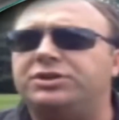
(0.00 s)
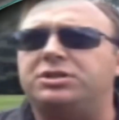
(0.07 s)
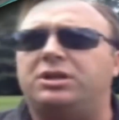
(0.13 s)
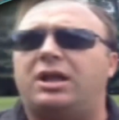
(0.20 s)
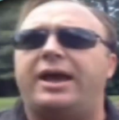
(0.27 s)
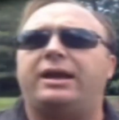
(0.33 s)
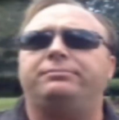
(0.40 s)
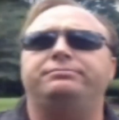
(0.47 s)

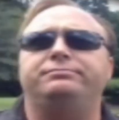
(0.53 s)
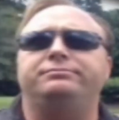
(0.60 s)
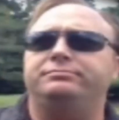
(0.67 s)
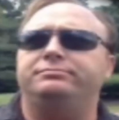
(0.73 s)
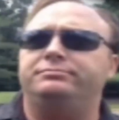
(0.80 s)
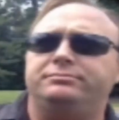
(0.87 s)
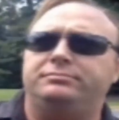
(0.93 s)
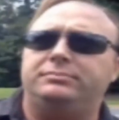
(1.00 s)
And
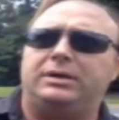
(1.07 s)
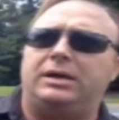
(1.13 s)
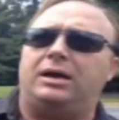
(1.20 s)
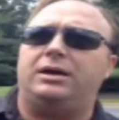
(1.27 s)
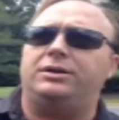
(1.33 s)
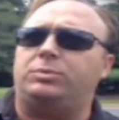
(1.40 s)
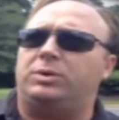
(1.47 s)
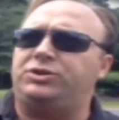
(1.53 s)
just like
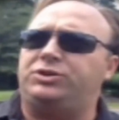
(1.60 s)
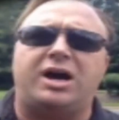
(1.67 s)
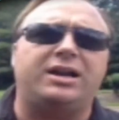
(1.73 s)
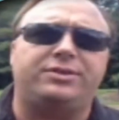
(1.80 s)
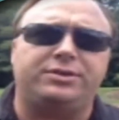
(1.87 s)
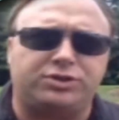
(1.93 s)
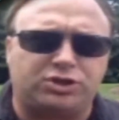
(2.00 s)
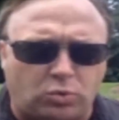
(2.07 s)

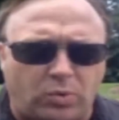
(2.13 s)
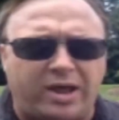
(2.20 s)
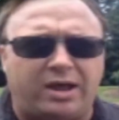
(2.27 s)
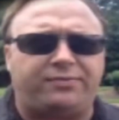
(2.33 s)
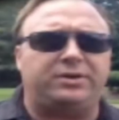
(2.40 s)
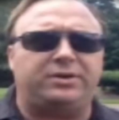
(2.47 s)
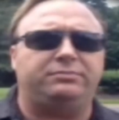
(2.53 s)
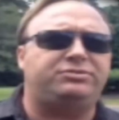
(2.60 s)
uh, what
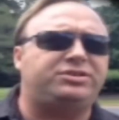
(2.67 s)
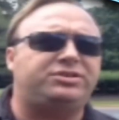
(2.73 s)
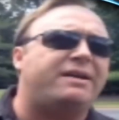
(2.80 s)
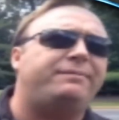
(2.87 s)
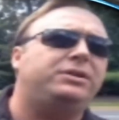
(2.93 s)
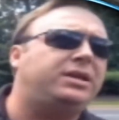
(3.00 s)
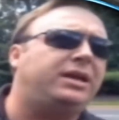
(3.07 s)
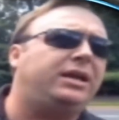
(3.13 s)
Jonathan
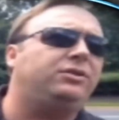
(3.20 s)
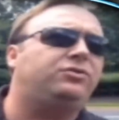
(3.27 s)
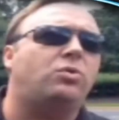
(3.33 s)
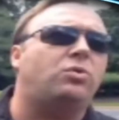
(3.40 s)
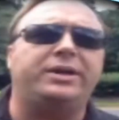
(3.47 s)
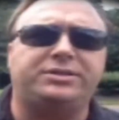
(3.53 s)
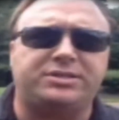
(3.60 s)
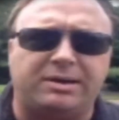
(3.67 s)
Swift in
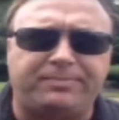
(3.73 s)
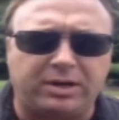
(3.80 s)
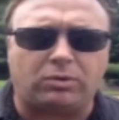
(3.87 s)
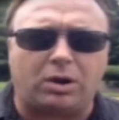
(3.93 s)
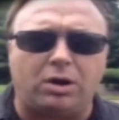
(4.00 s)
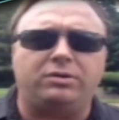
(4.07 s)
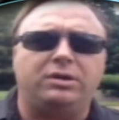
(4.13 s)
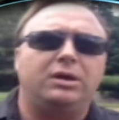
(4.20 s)

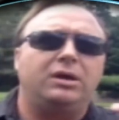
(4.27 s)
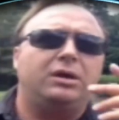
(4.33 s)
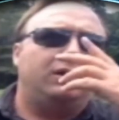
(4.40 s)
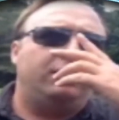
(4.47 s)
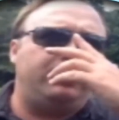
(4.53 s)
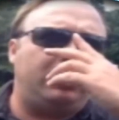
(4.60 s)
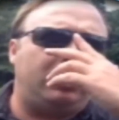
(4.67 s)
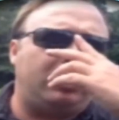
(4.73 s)
1720
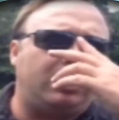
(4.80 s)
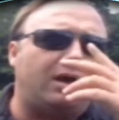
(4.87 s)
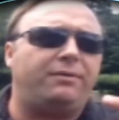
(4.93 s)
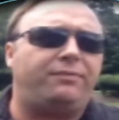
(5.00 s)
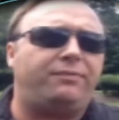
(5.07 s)
something wrote,